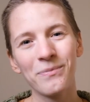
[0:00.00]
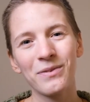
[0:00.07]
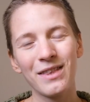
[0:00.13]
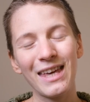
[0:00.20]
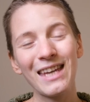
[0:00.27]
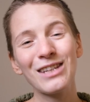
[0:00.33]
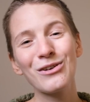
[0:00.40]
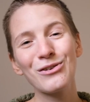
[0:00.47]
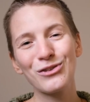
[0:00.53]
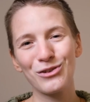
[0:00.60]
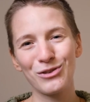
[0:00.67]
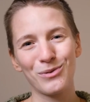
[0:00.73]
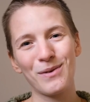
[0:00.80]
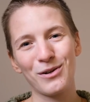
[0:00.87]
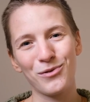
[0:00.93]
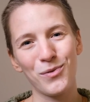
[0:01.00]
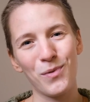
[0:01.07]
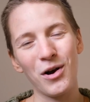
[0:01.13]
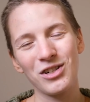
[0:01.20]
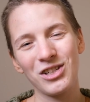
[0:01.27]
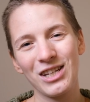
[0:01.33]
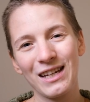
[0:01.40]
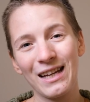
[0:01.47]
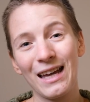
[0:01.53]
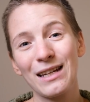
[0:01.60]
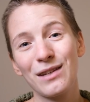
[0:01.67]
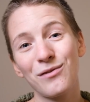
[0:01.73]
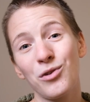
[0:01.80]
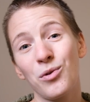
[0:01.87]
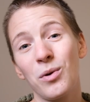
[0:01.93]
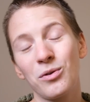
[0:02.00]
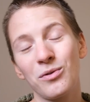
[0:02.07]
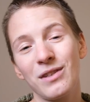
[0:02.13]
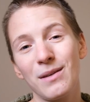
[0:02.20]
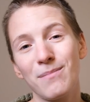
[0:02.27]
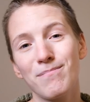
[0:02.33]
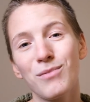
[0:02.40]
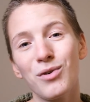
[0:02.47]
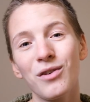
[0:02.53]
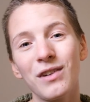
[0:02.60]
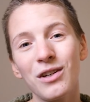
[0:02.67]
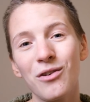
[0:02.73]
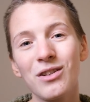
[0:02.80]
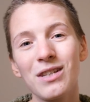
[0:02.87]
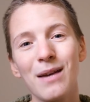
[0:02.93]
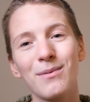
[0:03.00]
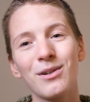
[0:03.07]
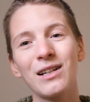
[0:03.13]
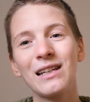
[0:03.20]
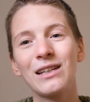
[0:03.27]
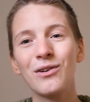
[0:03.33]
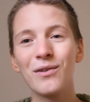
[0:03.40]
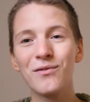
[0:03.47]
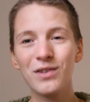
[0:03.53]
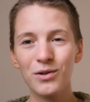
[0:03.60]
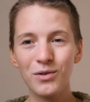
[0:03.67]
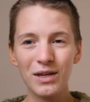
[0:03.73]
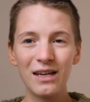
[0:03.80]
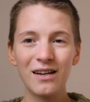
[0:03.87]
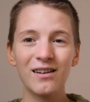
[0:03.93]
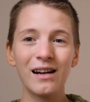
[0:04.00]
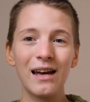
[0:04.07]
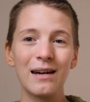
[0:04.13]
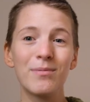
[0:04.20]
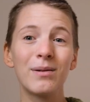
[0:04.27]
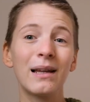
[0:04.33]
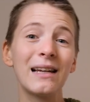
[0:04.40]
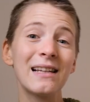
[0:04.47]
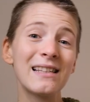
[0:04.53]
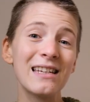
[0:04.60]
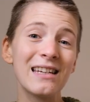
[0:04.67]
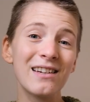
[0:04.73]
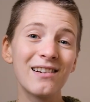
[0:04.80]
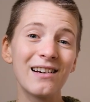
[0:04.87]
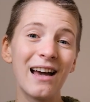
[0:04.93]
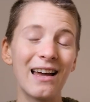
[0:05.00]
Thank you so much for watching, and if you want to see more videos, I'm gonna link you a video here and a playlist here,